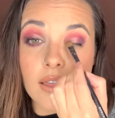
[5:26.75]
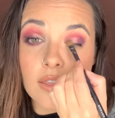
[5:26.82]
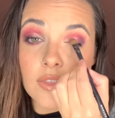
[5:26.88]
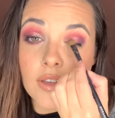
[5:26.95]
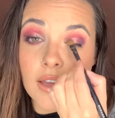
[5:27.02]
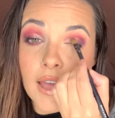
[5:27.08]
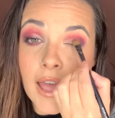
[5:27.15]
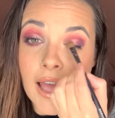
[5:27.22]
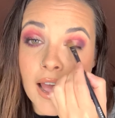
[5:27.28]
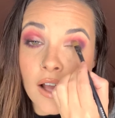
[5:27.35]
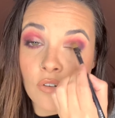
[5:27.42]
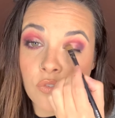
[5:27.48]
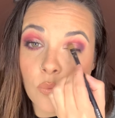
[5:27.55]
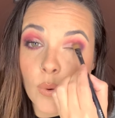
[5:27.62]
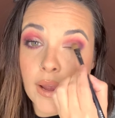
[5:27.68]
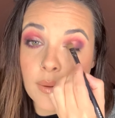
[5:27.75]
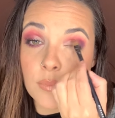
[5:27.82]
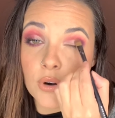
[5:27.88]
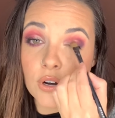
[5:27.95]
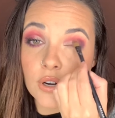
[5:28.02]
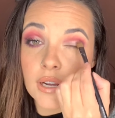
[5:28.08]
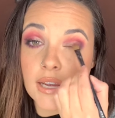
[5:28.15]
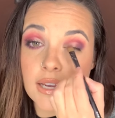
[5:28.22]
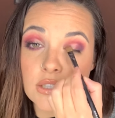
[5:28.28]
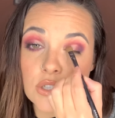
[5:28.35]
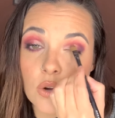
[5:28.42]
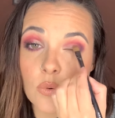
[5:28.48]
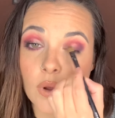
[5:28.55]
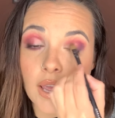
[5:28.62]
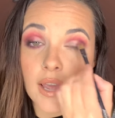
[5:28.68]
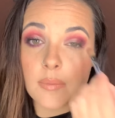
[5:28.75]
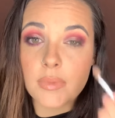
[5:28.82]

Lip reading: halfway mark, it's okay,